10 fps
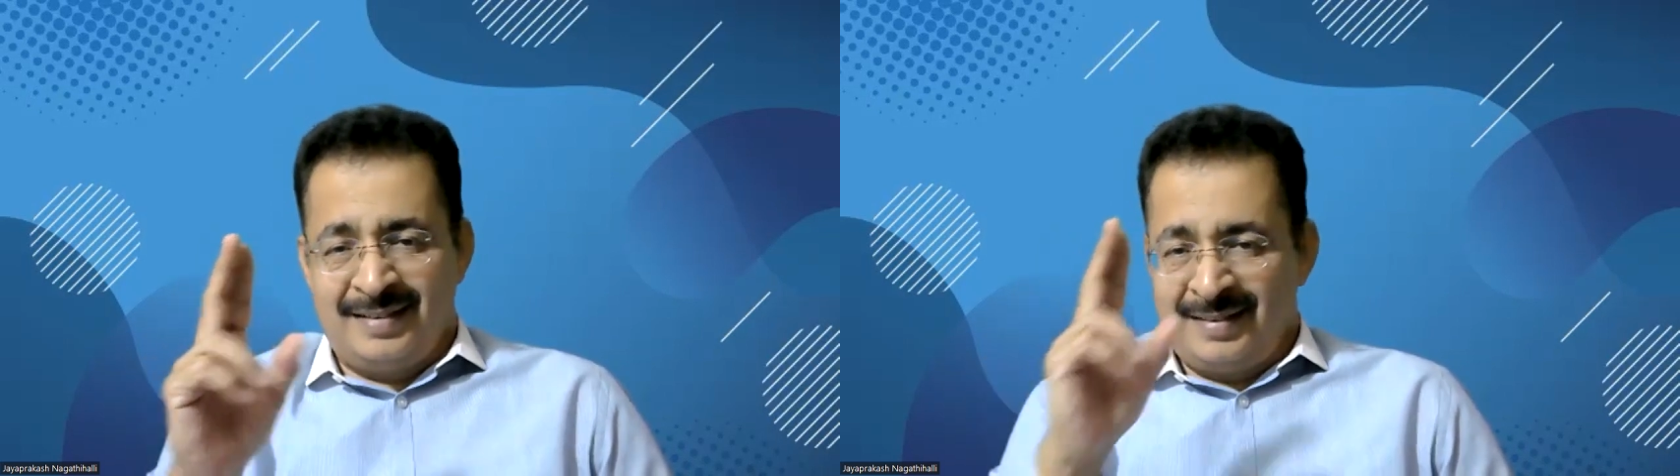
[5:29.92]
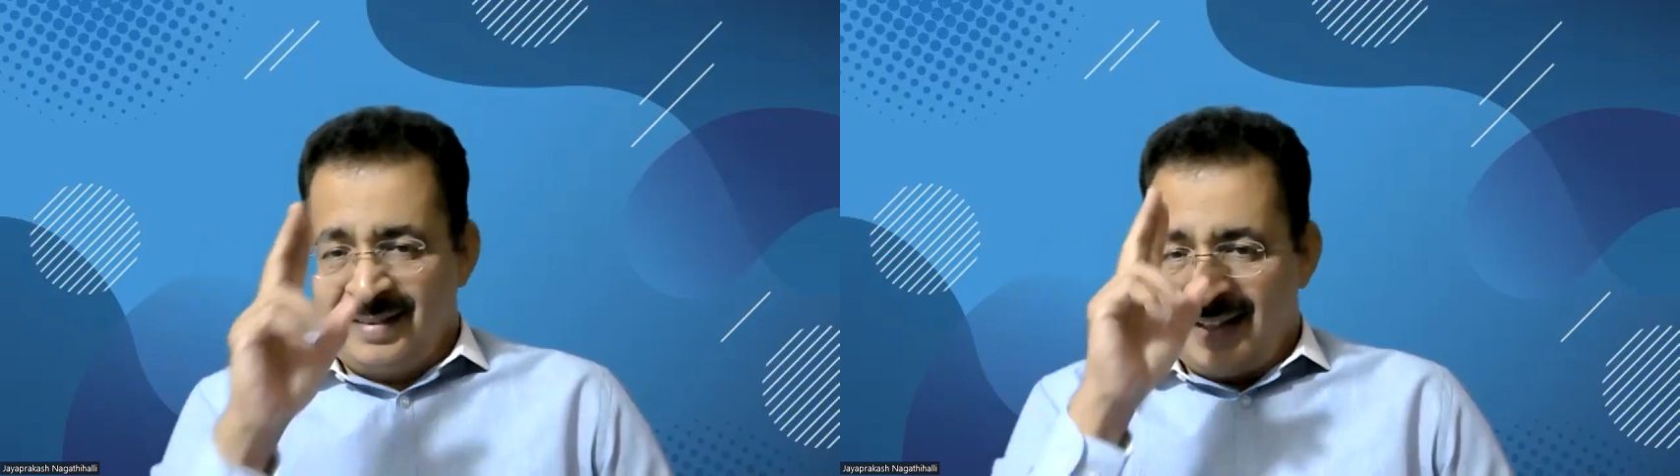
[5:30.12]

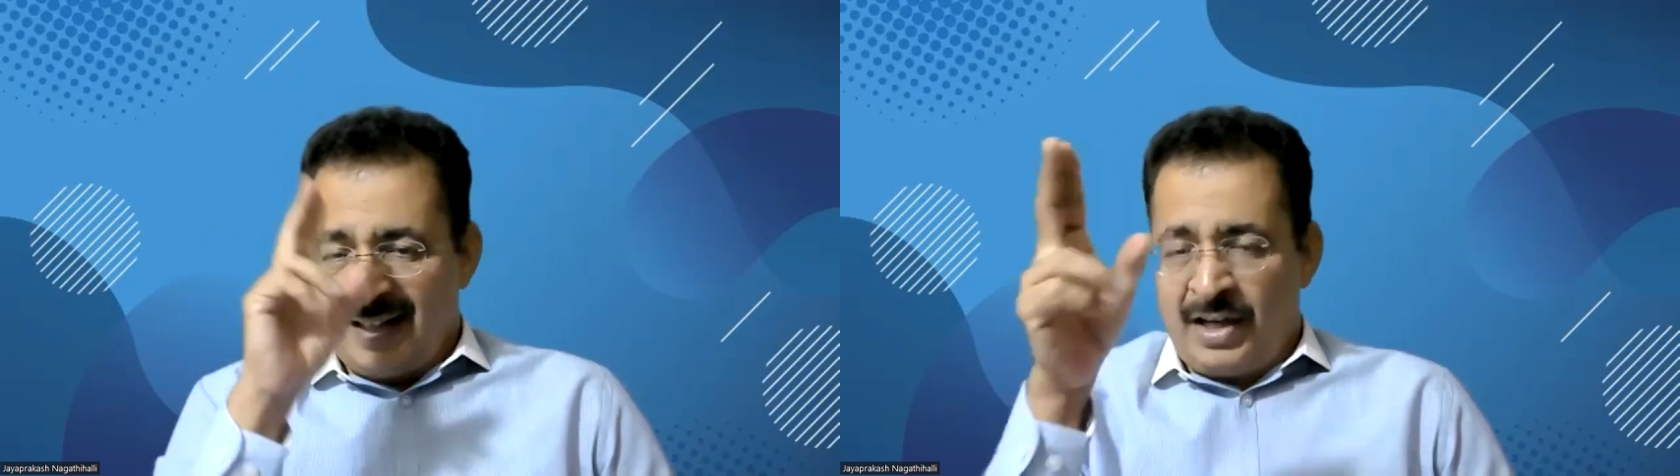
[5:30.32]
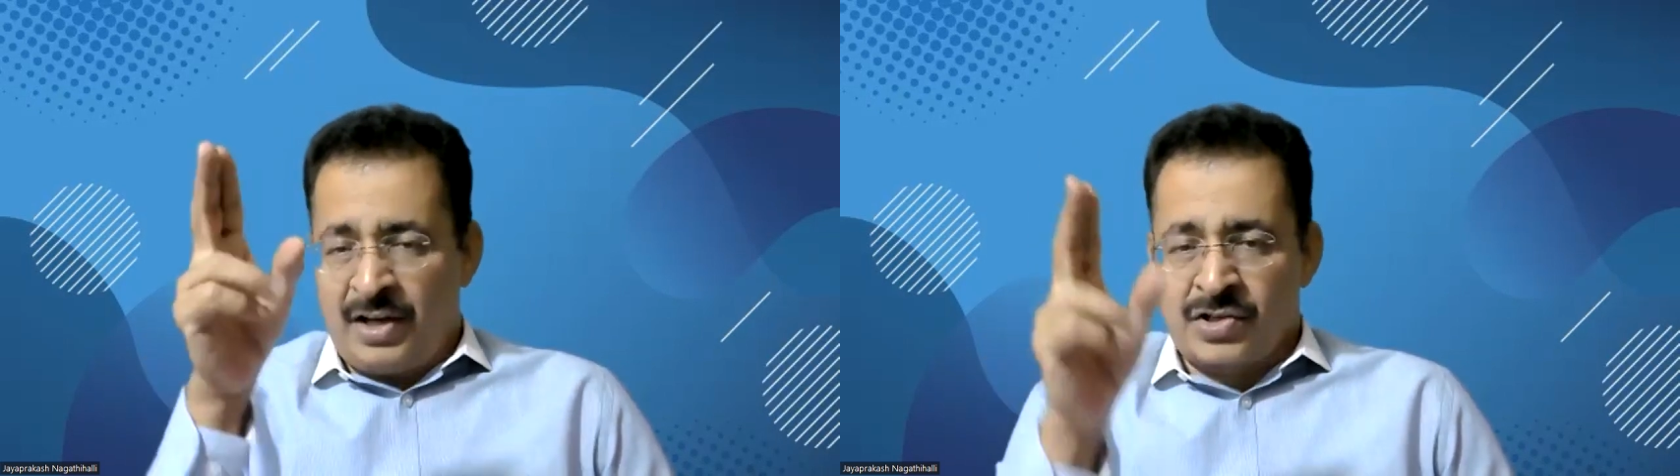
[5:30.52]
Uh, the
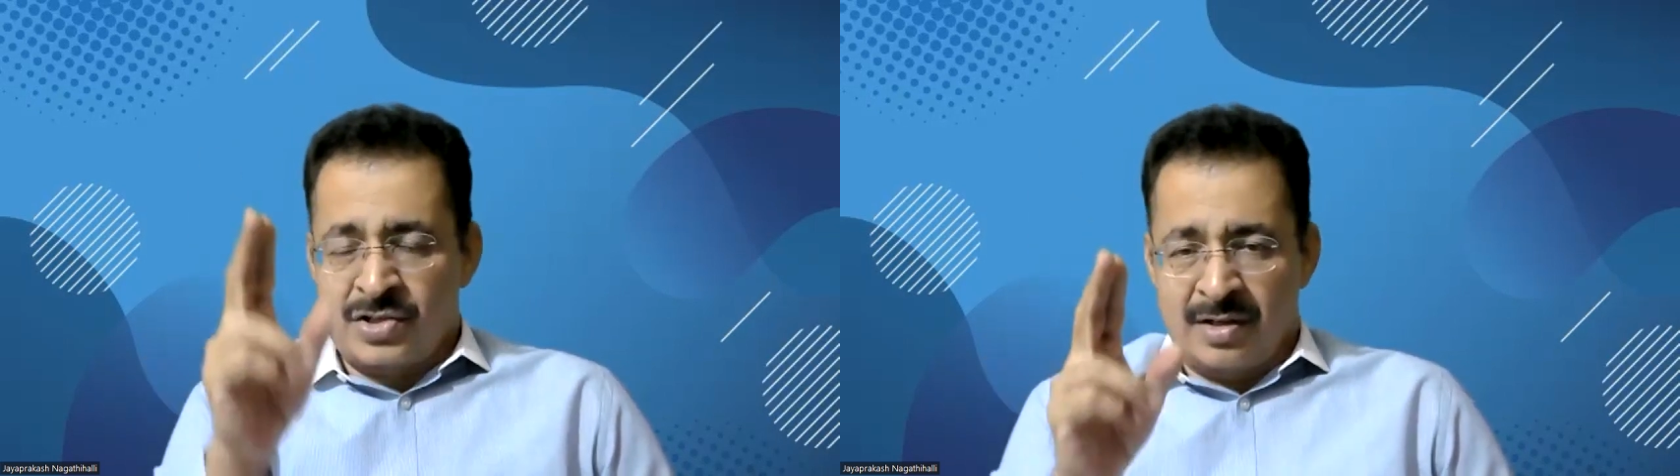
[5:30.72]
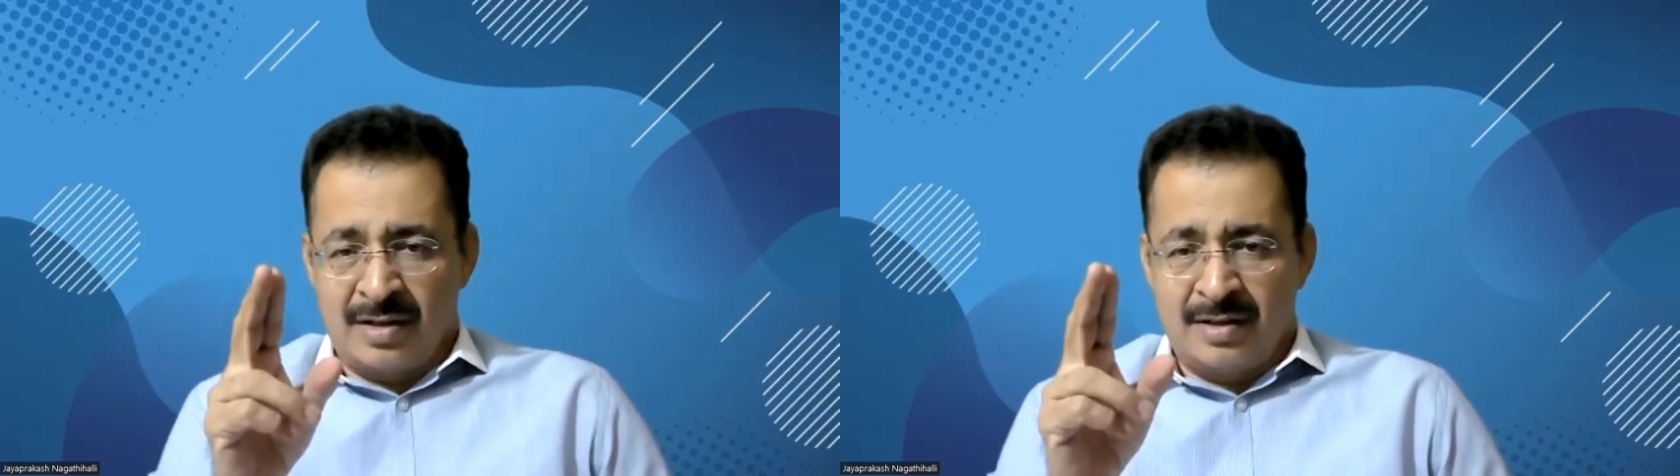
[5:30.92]

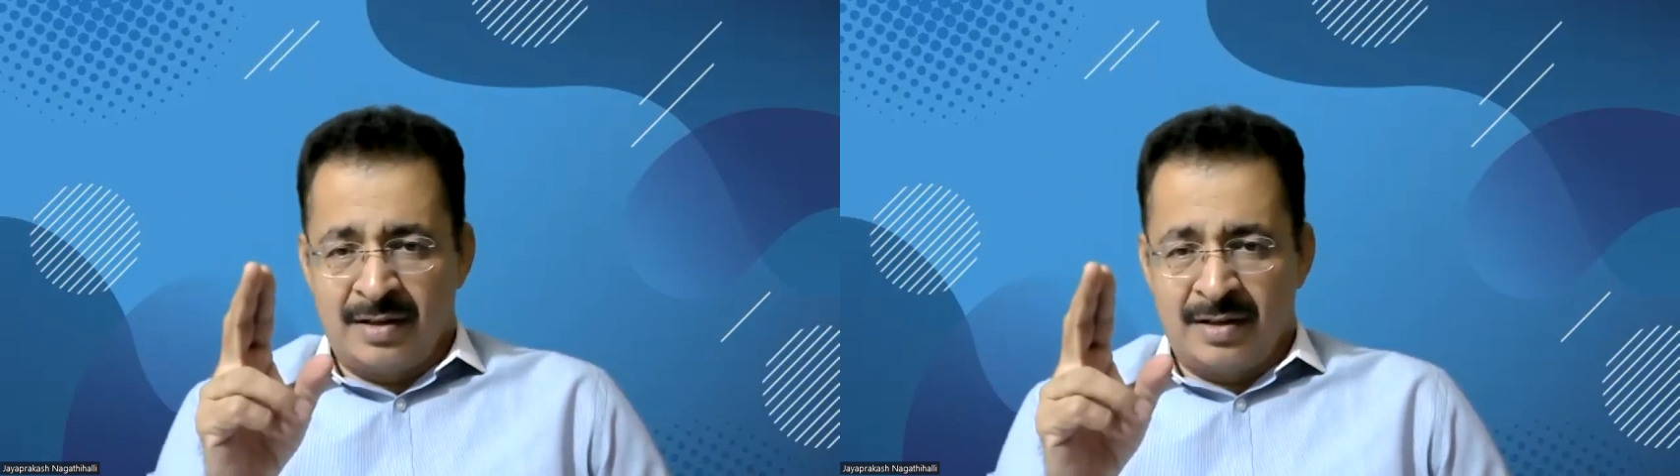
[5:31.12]
direction,